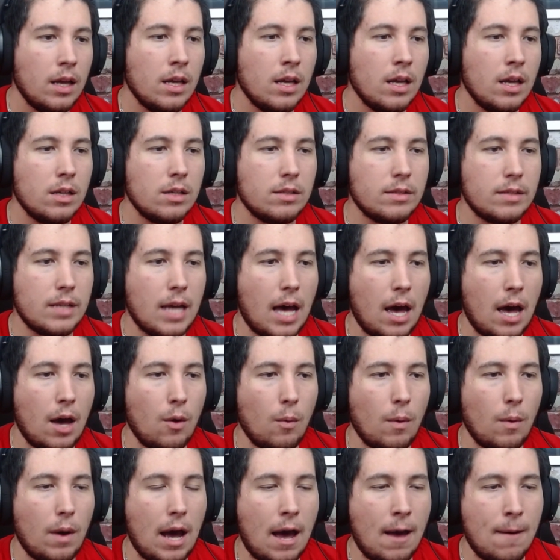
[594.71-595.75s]

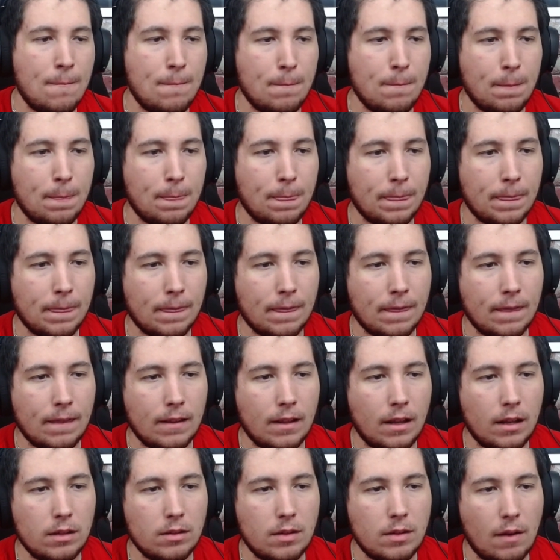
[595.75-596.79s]
So
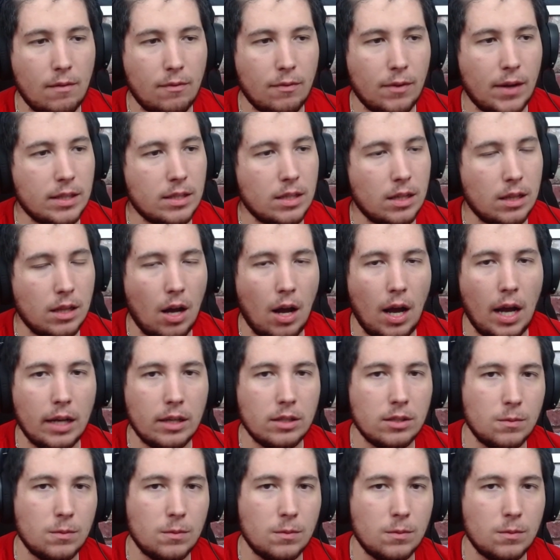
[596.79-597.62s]
don't forget to like,